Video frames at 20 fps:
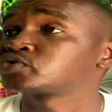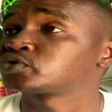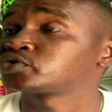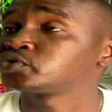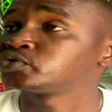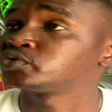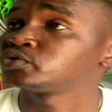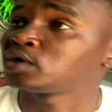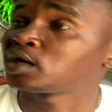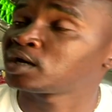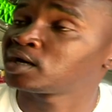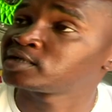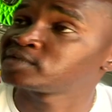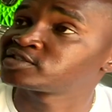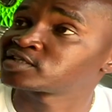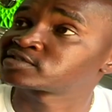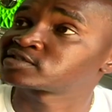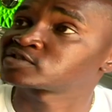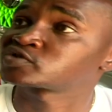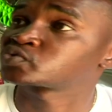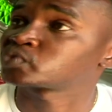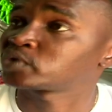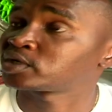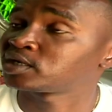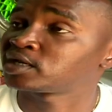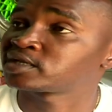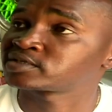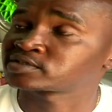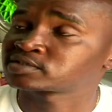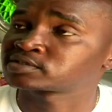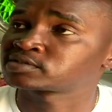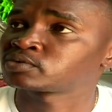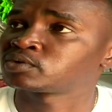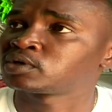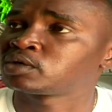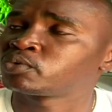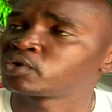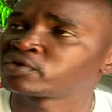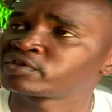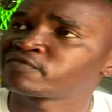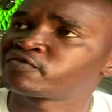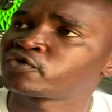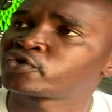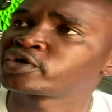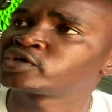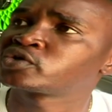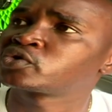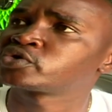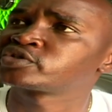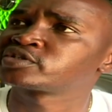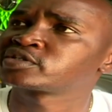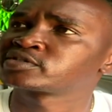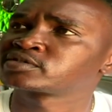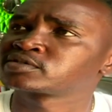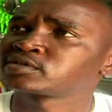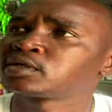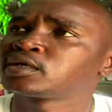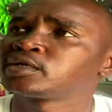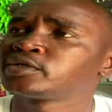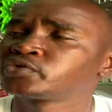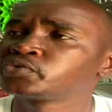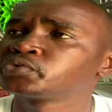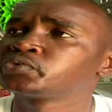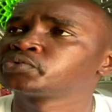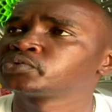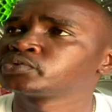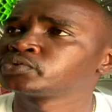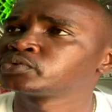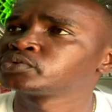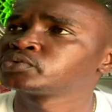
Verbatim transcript: also do uh, just as well as what the foreign coaches uh, do.